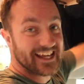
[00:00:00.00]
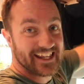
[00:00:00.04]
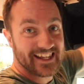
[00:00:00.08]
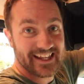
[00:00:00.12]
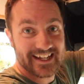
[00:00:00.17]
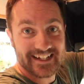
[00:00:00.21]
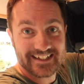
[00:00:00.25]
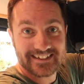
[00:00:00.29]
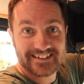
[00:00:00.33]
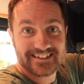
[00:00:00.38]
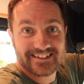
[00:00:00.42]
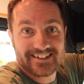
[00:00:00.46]
of
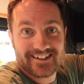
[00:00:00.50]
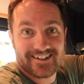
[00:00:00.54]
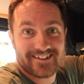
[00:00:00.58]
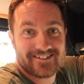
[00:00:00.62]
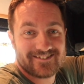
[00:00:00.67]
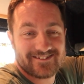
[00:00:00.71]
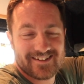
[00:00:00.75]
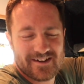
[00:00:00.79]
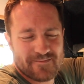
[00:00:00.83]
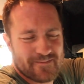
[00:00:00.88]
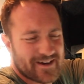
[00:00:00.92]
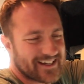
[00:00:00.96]
this,
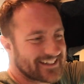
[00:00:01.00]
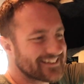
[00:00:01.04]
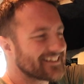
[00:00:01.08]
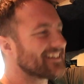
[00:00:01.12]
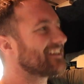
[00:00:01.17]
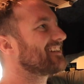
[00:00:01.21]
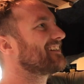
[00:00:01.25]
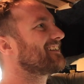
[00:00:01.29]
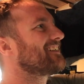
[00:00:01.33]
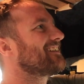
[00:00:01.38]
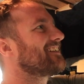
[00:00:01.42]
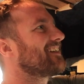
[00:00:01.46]
so it makes
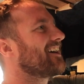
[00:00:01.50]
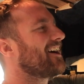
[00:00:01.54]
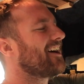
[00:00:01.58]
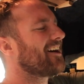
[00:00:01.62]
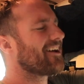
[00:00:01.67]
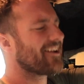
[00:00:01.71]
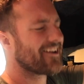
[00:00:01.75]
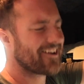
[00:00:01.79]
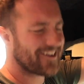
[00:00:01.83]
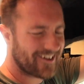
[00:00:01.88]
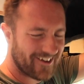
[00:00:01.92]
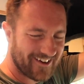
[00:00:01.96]
it
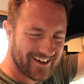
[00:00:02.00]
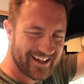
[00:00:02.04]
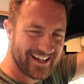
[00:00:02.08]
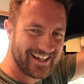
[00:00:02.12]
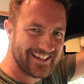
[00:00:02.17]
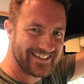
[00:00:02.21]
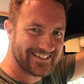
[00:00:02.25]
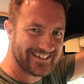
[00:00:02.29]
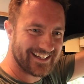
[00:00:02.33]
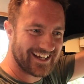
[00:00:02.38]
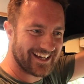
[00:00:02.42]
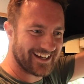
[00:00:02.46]
a lot
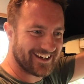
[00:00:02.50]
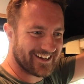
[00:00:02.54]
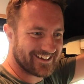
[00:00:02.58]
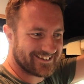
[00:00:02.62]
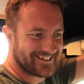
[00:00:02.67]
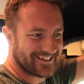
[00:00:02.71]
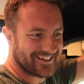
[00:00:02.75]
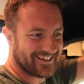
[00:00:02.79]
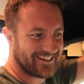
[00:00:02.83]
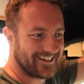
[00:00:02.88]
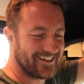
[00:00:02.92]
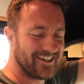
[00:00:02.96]
easier
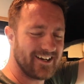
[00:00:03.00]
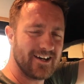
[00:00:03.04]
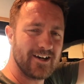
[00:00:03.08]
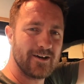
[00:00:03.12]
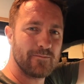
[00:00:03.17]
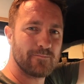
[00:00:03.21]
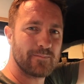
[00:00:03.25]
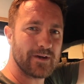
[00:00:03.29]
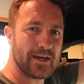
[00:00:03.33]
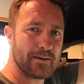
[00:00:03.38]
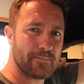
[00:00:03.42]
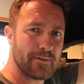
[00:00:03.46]
to
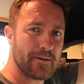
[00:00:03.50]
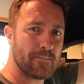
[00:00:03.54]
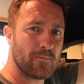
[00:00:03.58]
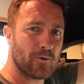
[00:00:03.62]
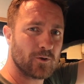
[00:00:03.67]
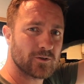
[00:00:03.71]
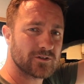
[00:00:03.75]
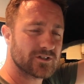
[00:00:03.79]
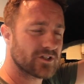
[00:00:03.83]
be a bit more